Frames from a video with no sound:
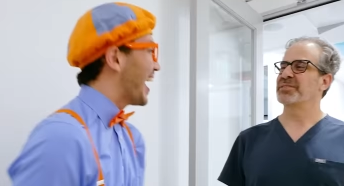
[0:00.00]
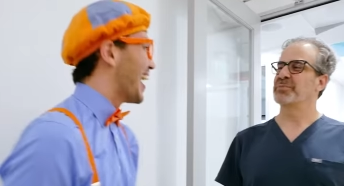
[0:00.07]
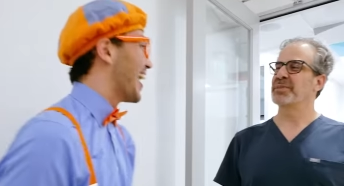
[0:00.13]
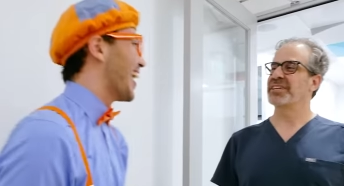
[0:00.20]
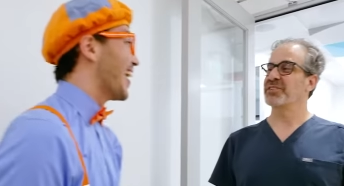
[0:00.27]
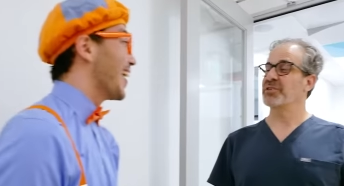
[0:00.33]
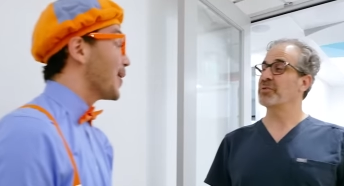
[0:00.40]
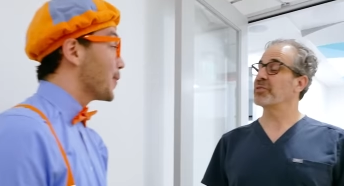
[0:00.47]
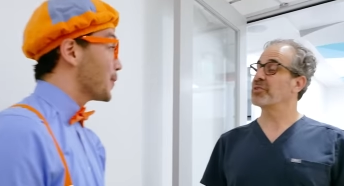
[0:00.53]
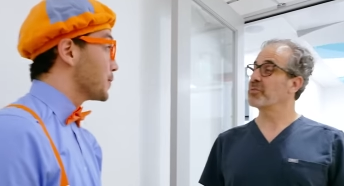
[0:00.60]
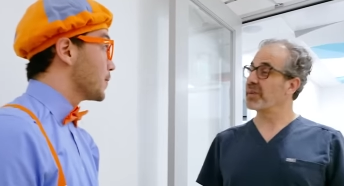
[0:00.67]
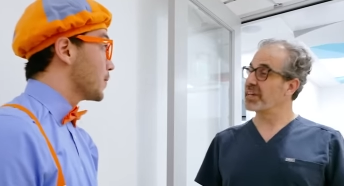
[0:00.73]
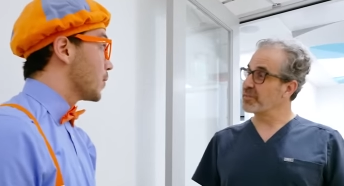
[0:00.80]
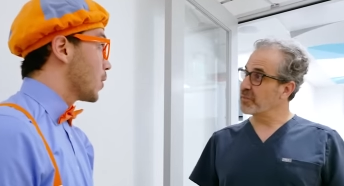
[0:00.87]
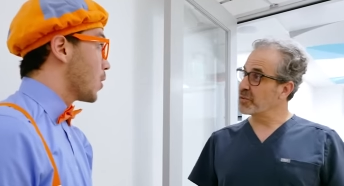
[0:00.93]
Speaker 1: to meet you. Are you
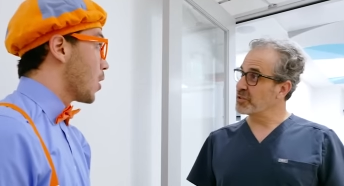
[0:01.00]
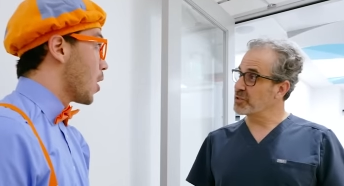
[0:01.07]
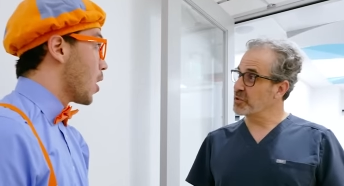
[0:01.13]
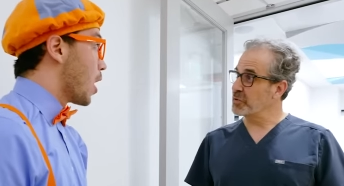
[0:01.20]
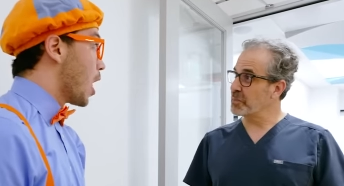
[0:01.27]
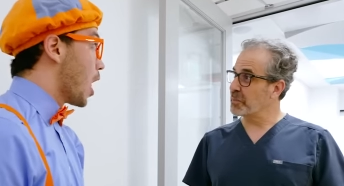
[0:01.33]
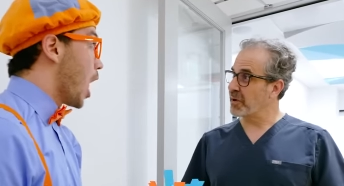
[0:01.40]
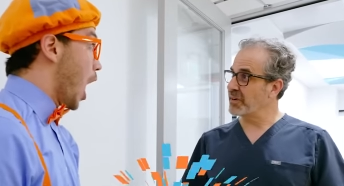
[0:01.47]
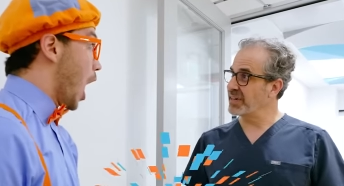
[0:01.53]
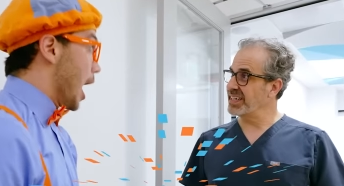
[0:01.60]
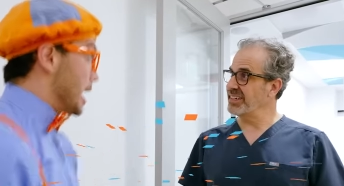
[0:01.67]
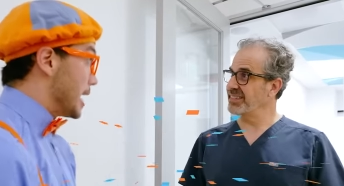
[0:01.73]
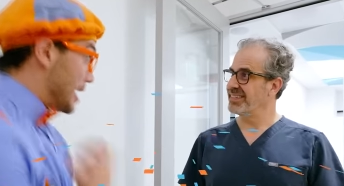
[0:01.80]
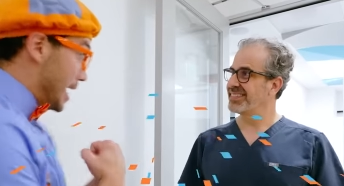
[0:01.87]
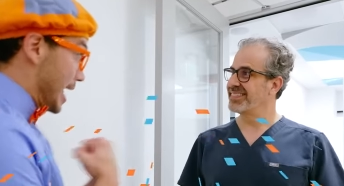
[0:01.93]
ready for the tooth
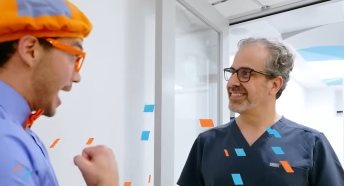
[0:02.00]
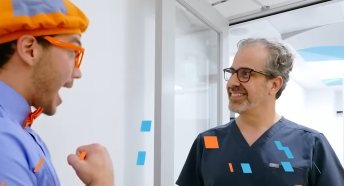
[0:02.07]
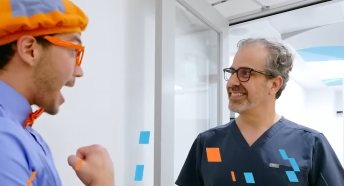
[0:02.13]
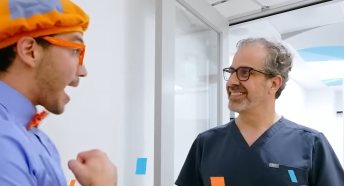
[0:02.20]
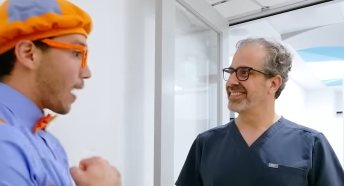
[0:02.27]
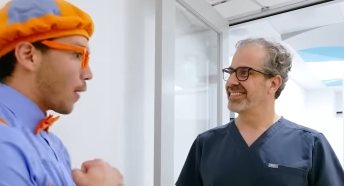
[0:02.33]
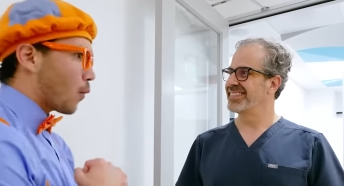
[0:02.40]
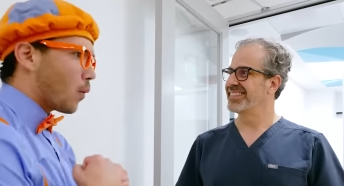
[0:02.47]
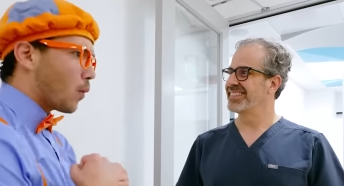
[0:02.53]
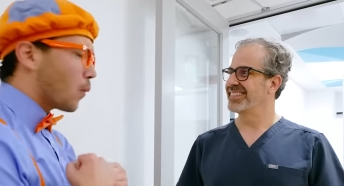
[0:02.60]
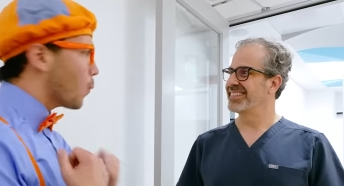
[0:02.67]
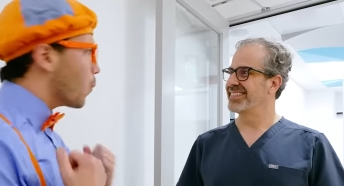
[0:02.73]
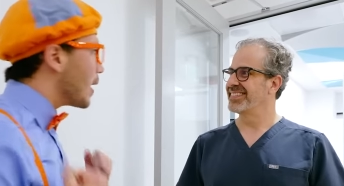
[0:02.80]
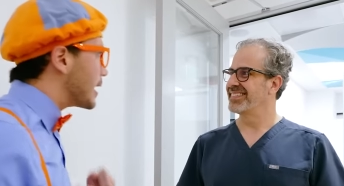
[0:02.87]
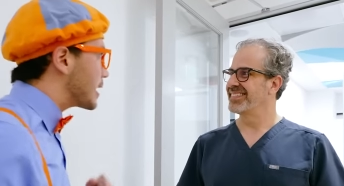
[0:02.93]
party? Yeah.
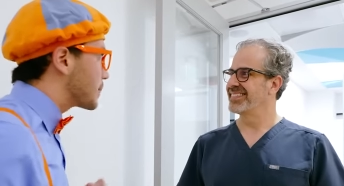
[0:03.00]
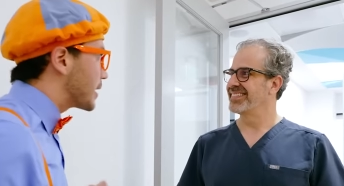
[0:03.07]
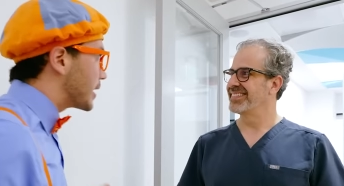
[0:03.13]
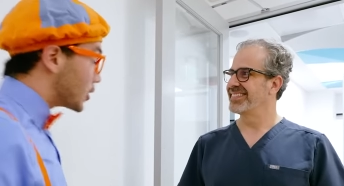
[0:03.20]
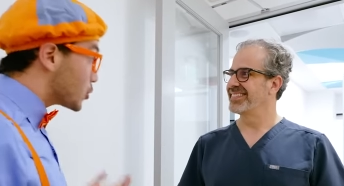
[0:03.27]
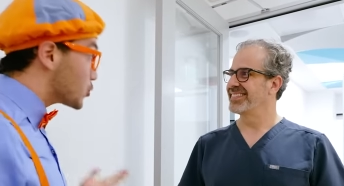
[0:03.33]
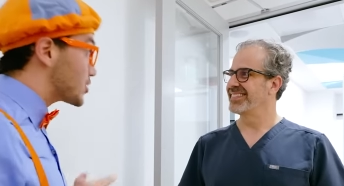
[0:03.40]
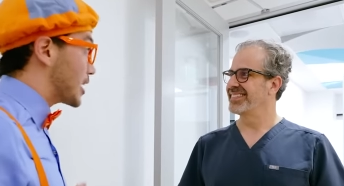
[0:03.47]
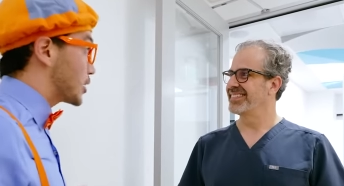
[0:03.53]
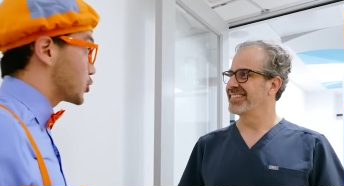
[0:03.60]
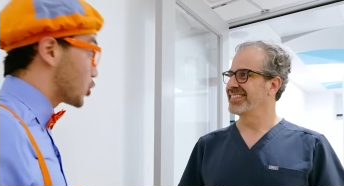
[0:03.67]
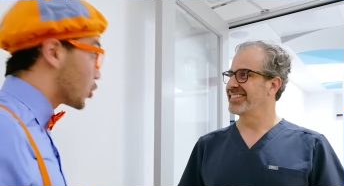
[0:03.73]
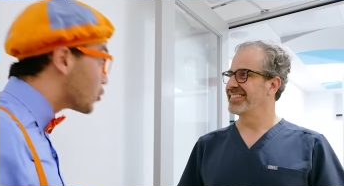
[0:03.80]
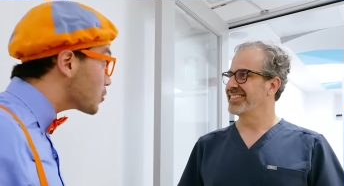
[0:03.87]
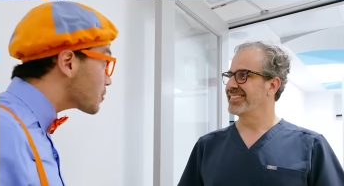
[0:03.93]
Speaker 2: Wait a minute, you
Speaker 1: said
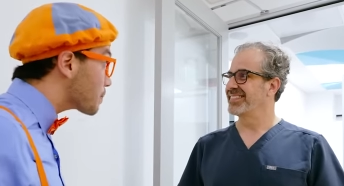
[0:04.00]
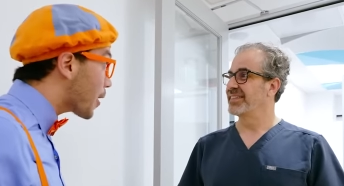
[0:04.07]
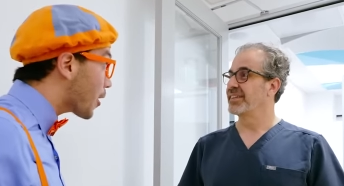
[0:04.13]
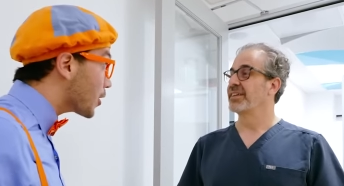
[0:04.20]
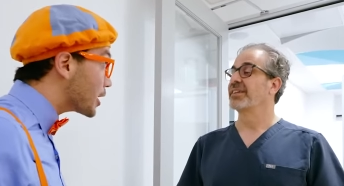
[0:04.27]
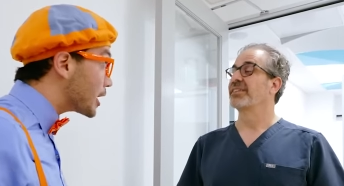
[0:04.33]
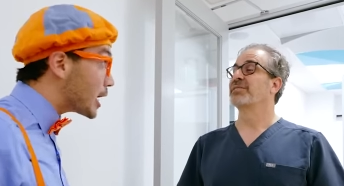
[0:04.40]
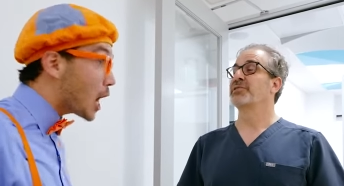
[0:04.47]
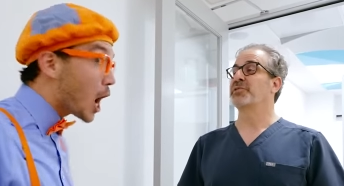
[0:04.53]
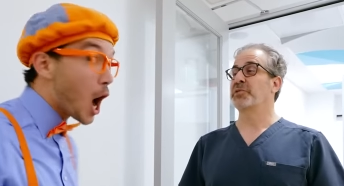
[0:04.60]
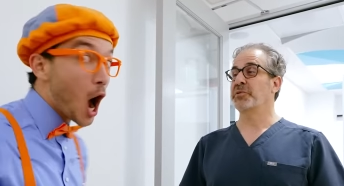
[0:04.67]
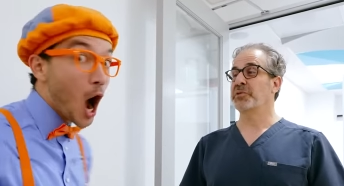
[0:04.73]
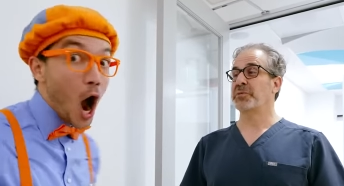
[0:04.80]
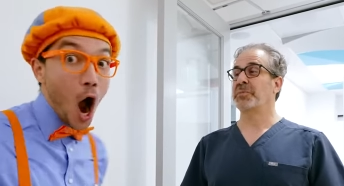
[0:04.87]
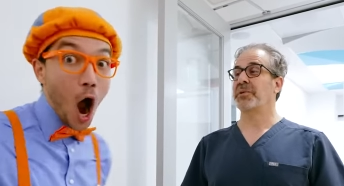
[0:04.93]
tooth party?
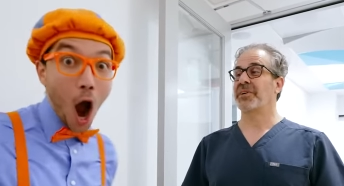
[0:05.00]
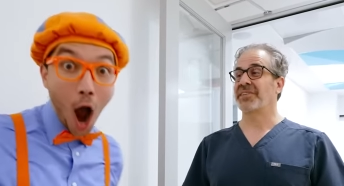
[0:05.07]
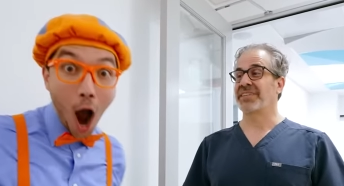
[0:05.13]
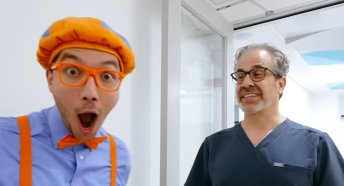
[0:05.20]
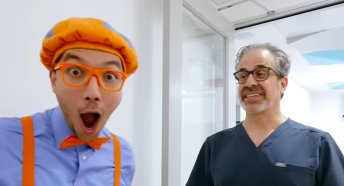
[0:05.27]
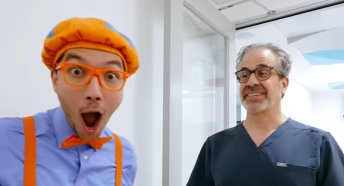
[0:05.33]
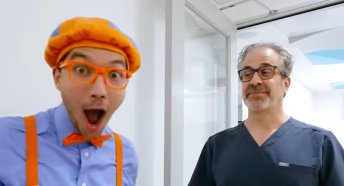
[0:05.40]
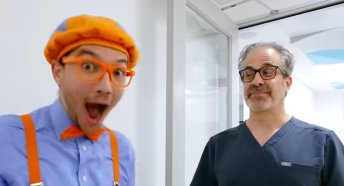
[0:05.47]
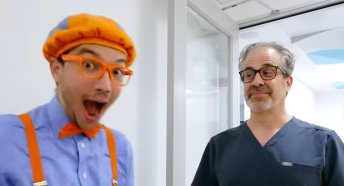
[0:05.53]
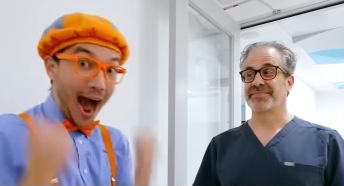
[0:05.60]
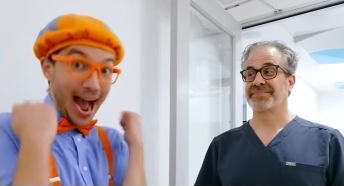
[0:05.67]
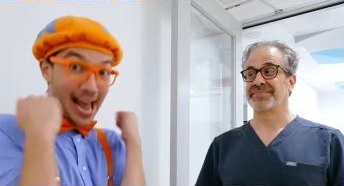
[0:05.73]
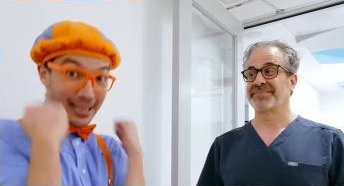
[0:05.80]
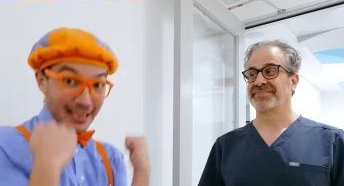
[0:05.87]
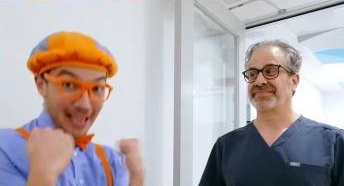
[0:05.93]
Tooth party.
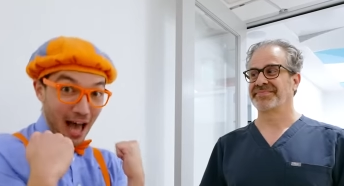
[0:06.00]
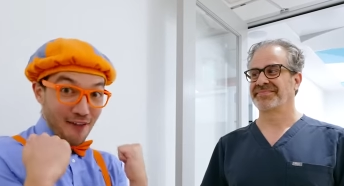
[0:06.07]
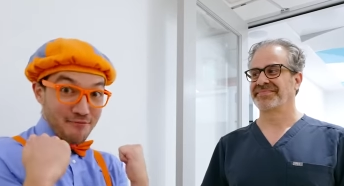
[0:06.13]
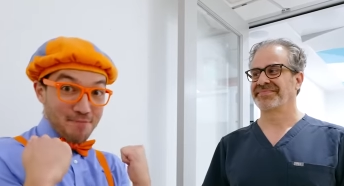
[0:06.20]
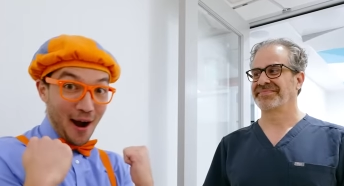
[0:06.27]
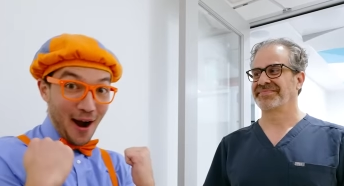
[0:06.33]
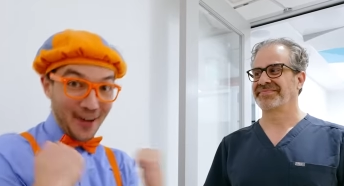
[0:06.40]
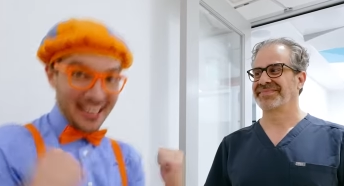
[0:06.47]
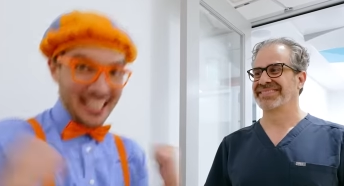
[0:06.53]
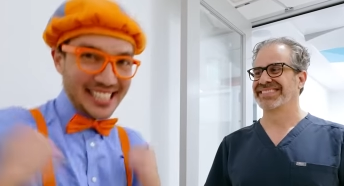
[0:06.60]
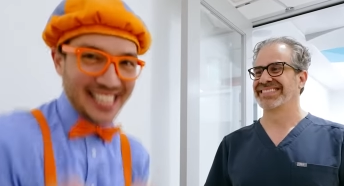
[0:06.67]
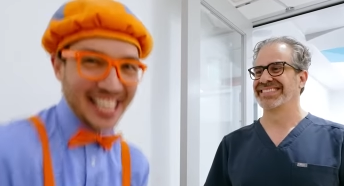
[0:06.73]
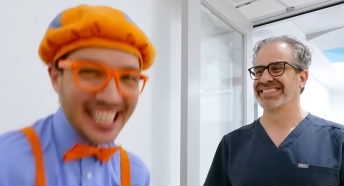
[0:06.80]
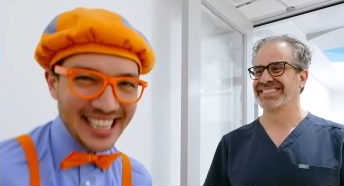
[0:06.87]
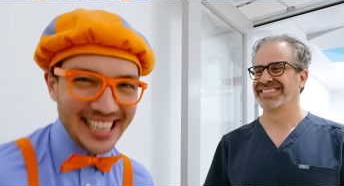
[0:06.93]
Speaker 2: I love
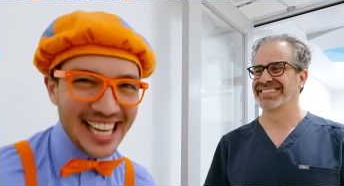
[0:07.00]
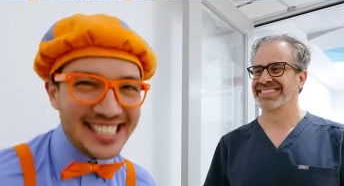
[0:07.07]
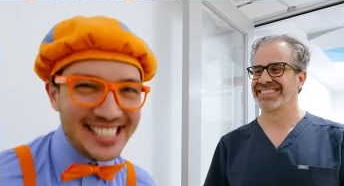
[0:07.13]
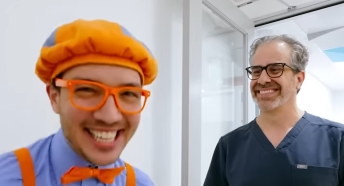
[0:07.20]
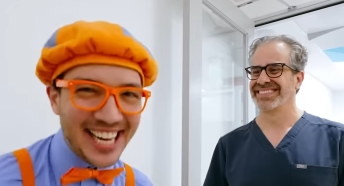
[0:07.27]
parties. Let's